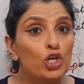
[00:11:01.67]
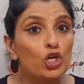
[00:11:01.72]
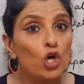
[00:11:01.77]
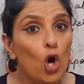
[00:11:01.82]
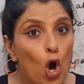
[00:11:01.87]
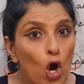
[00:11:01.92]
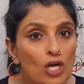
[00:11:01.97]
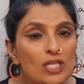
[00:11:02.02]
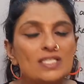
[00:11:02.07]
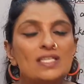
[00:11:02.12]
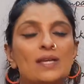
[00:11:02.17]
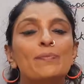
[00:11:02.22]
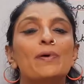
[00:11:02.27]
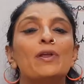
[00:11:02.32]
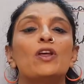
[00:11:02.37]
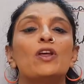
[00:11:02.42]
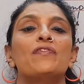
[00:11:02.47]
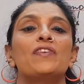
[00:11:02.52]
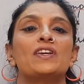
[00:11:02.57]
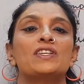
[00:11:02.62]
draws the
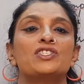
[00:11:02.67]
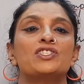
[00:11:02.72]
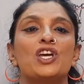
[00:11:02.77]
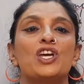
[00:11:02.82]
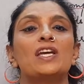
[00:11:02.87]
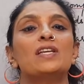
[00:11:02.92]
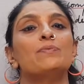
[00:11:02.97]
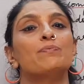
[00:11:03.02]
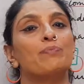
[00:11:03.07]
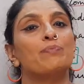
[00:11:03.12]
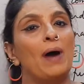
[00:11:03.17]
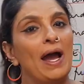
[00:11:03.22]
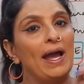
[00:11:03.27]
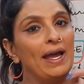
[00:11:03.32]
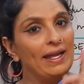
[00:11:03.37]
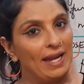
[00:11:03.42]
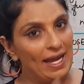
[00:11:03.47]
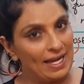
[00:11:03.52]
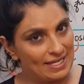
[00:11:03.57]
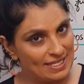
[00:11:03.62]
bill of exchange,
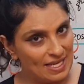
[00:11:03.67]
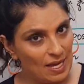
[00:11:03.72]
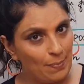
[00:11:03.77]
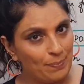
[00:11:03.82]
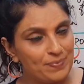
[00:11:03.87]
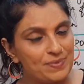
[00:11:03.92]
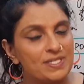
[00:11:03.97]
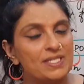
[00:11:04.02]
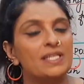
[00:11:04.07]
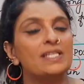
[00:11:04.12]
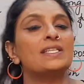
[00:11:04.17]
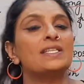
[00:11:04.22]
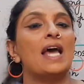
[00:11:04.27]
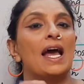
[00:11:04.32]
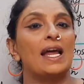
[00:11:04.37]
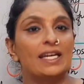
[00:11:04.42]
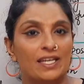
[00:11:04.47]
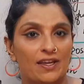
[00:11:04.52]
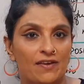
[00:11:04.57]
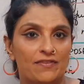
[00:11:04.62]
buyer accepts it
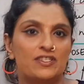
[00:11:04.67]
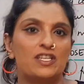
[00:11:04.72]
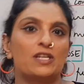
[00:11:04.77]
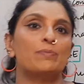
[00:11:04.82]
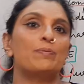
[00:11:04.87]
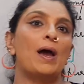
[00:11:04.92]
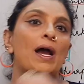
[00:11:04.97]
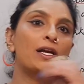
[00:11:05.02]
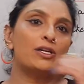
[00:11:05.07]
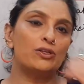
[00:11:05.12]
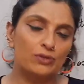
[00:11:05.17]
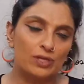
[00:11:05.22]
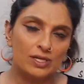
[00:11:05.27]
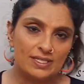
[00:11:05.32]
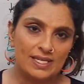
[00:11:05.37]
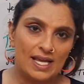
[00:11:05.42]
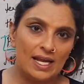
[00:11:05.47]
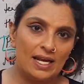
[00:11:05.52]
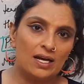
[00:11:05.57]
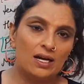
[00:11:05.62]
and gives it back to the
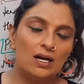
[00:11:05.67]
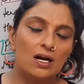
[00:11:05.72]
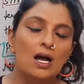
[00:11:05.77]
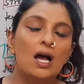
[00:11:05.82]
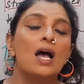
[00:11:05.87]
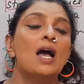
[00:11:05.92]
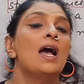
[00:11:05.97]
seller.